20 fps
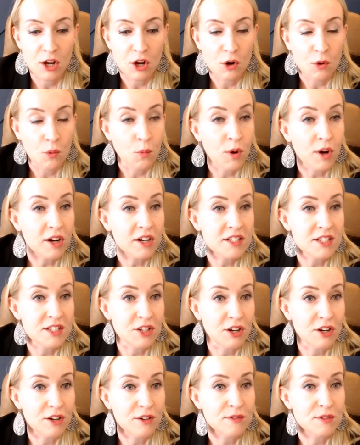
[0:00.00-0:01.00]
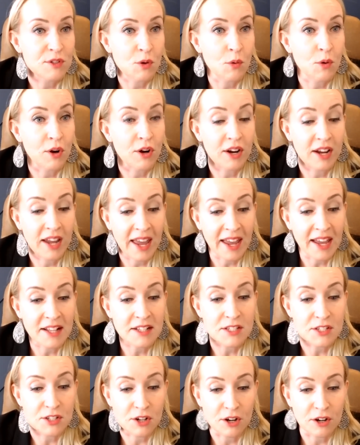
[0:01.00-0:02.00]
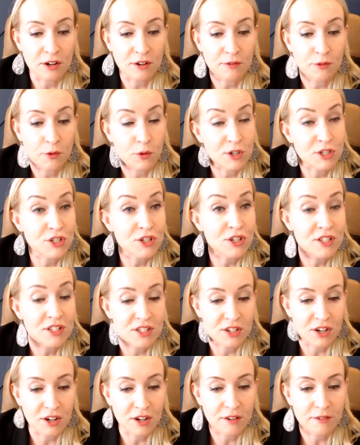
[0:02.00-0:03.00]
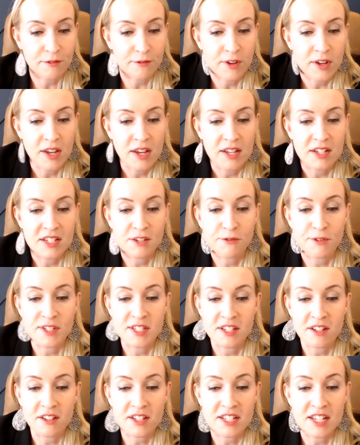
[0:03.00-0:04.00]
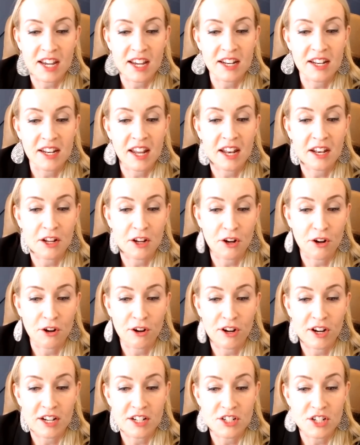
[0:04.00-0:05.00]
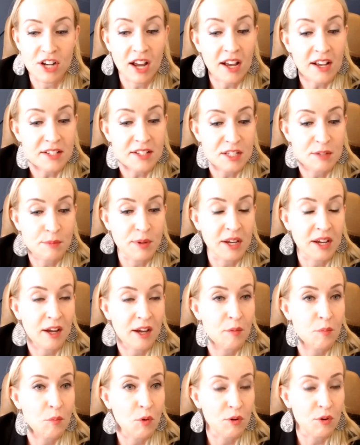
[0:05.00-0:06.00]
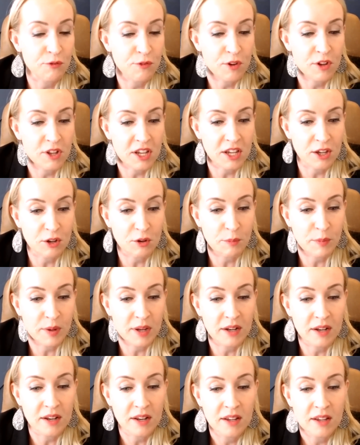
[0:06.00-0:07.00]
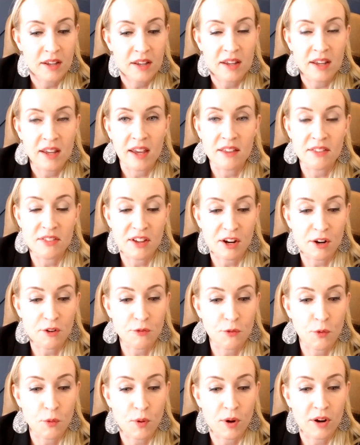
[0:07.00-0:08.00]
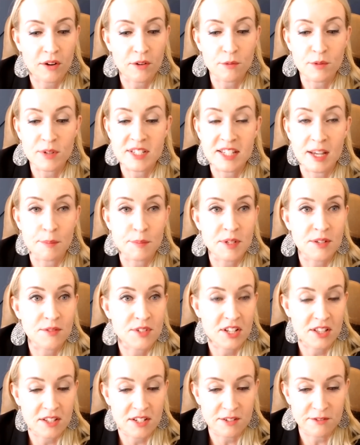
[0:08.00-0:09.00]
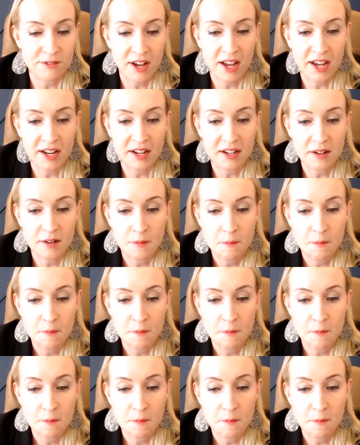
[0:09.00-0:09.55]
Work serves or can serve or should serve to facilitate and encourage us to become more fully human and therefore receptive to the divine.